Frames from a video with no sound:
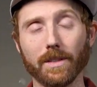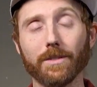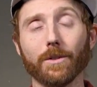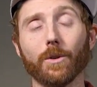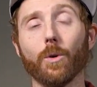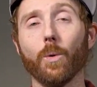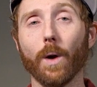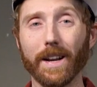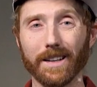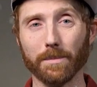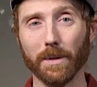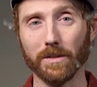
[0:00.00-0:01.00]
These are
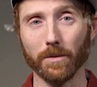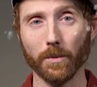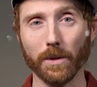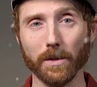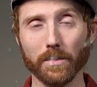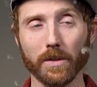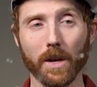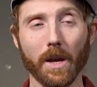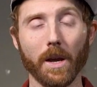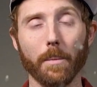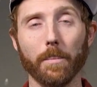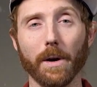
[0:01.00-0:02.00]
quite expensive wheels,
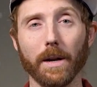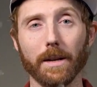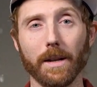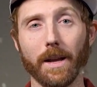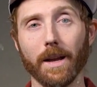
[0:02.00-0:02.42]
but